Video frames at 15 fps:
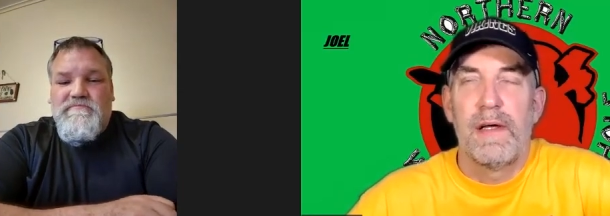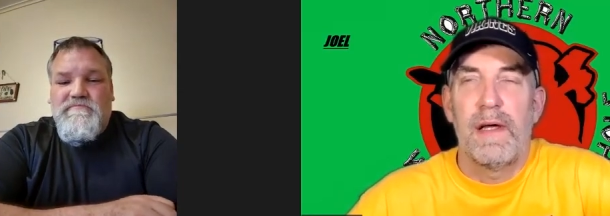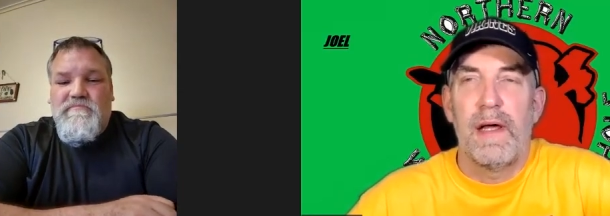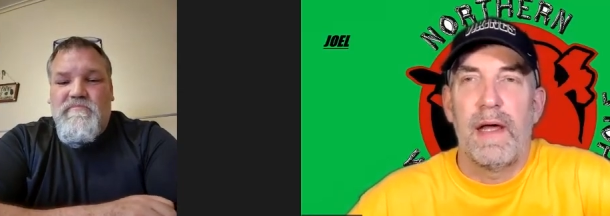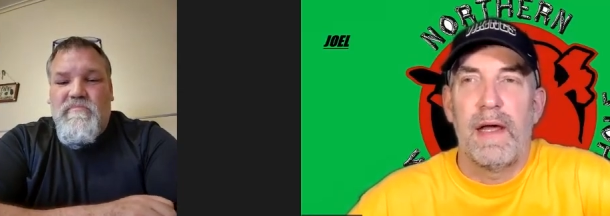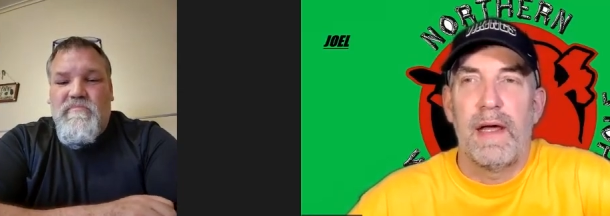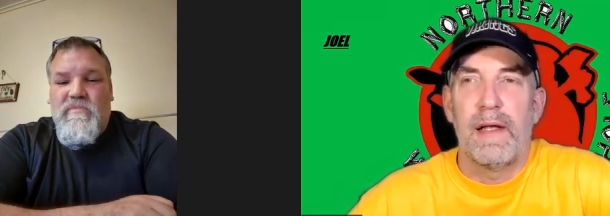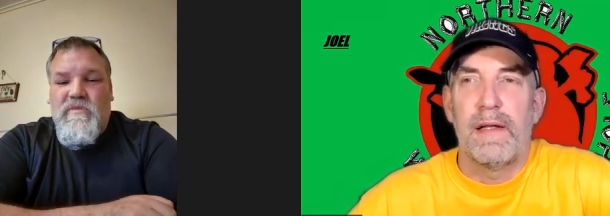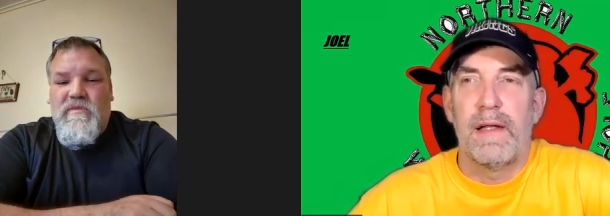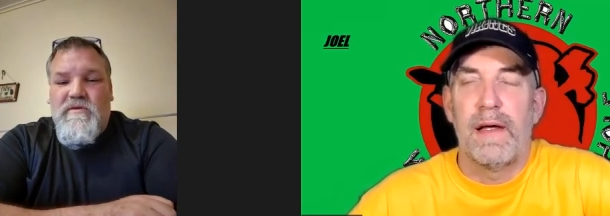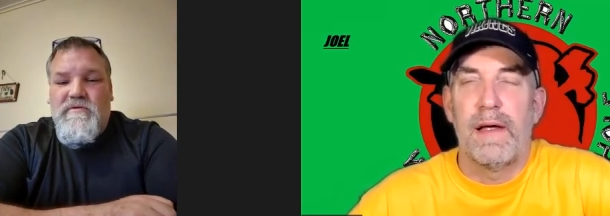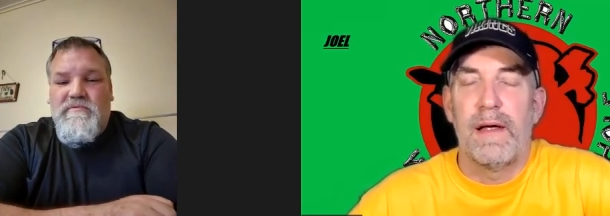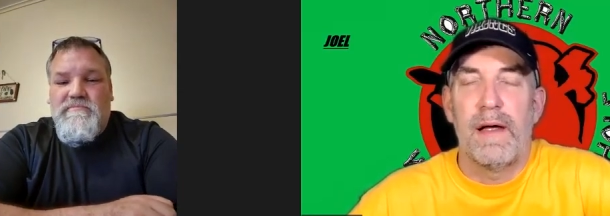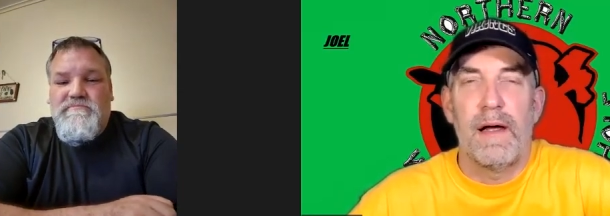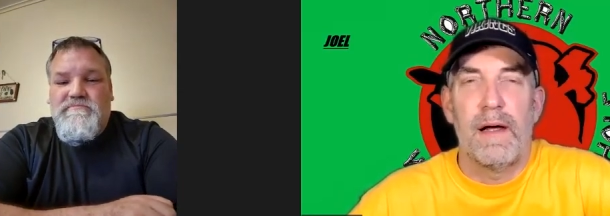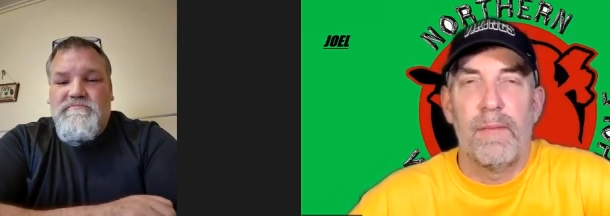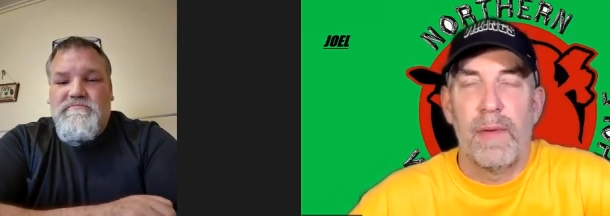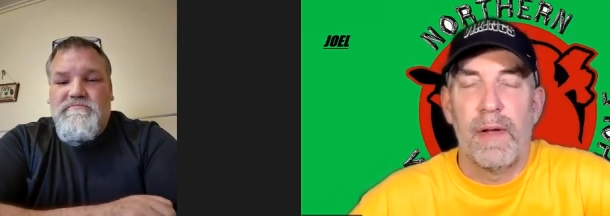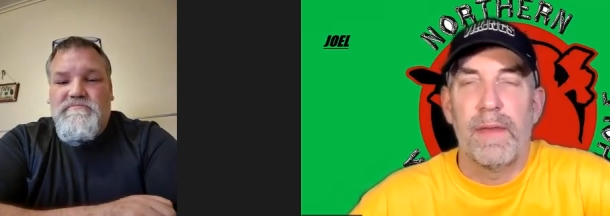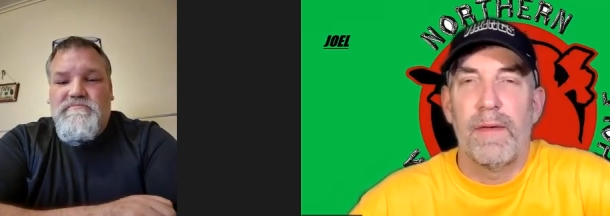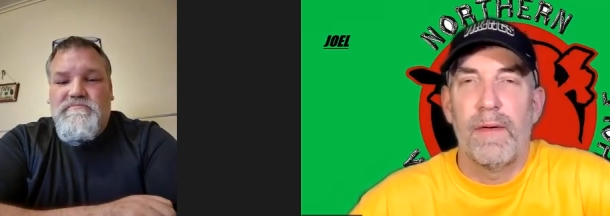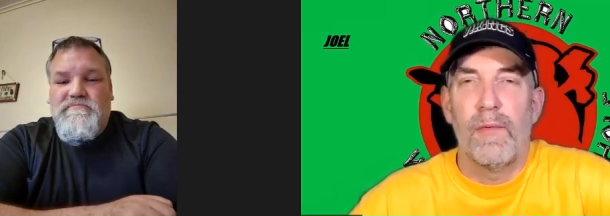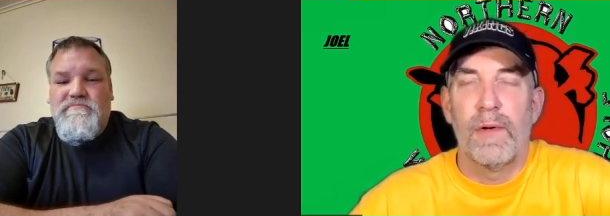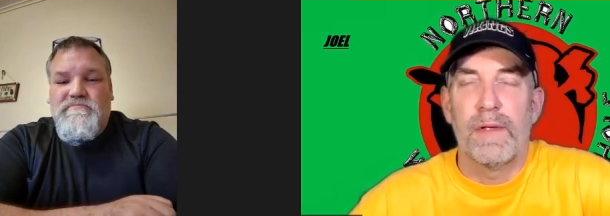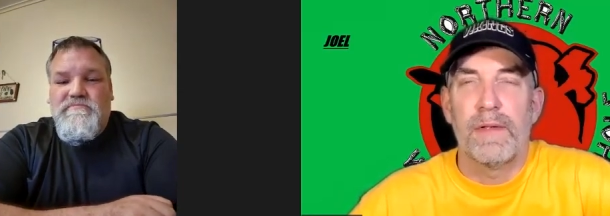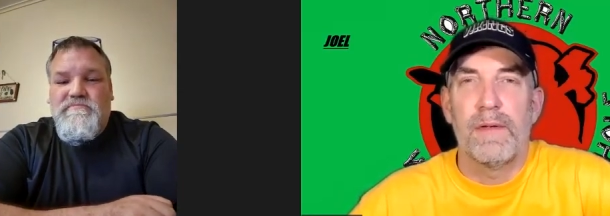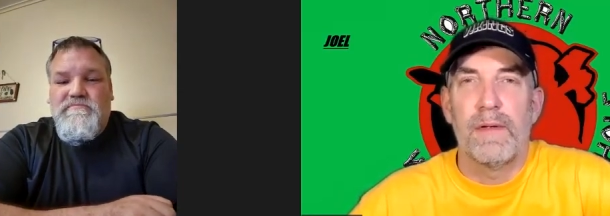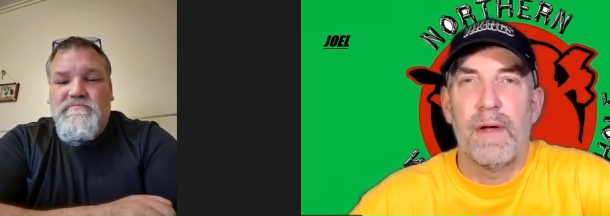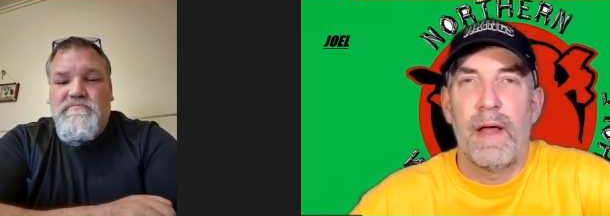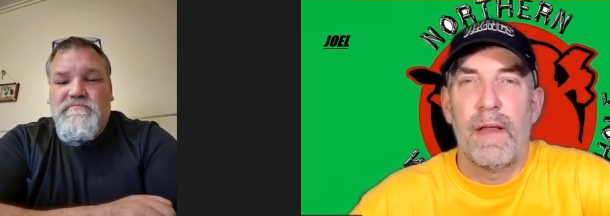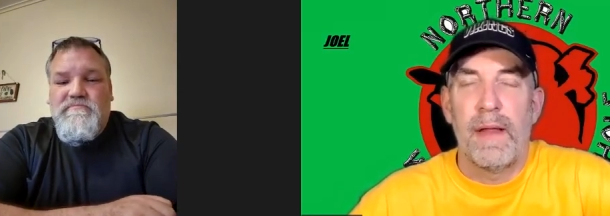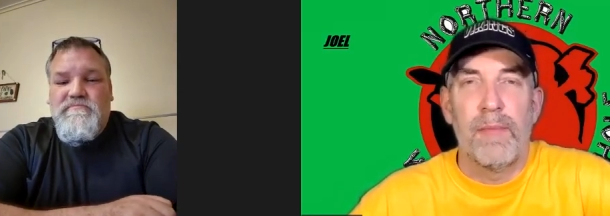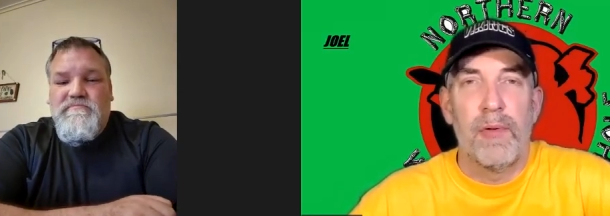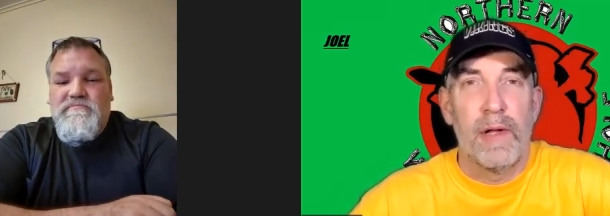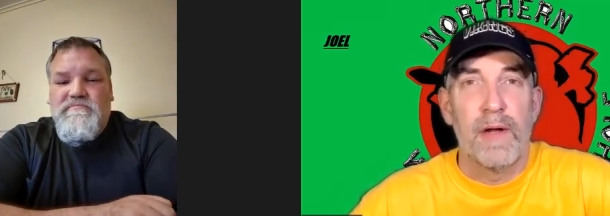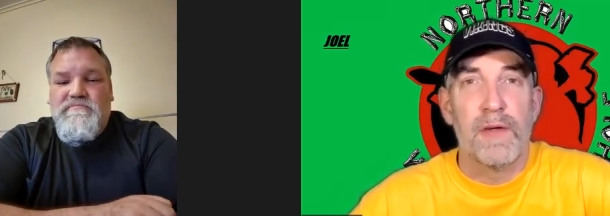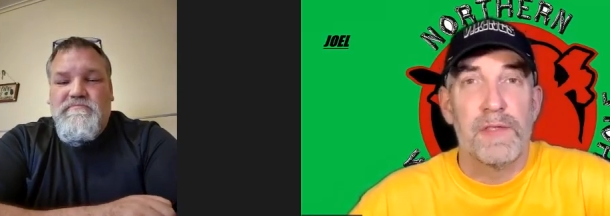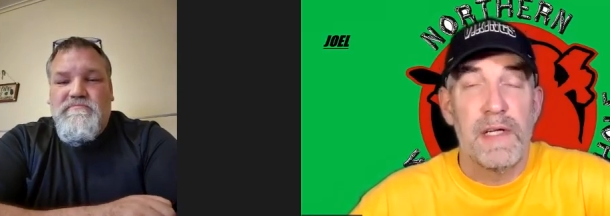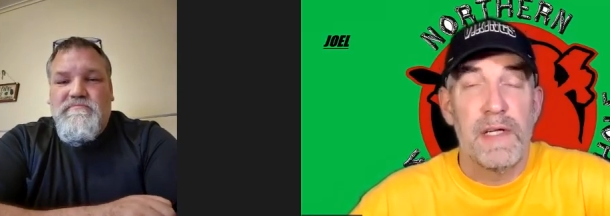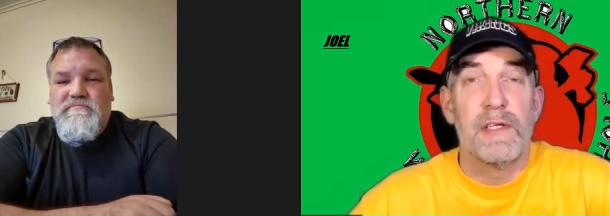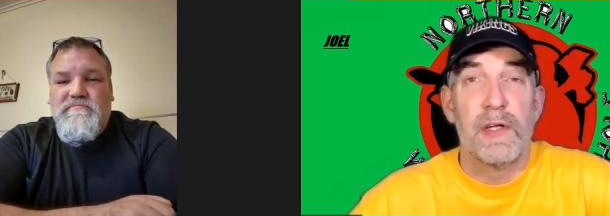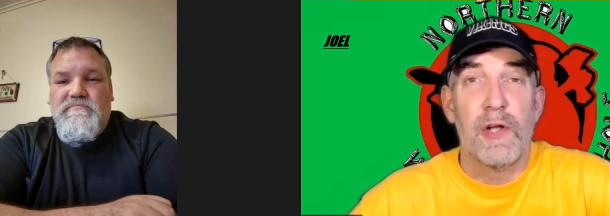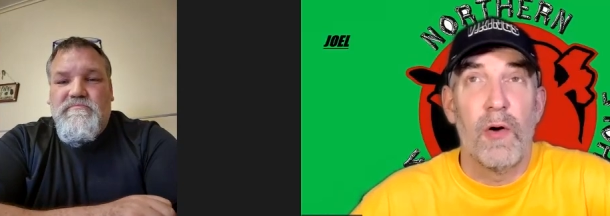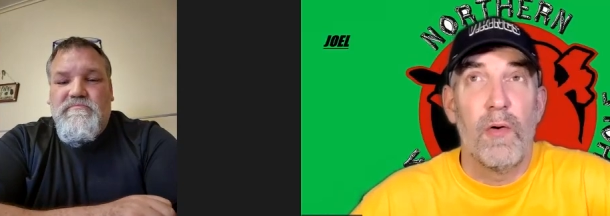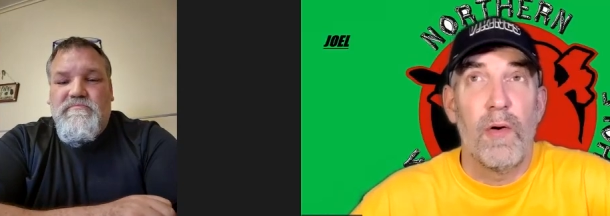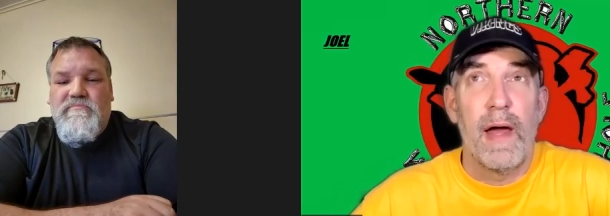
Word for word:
Speaker 1: And uh, but what I think players need to know,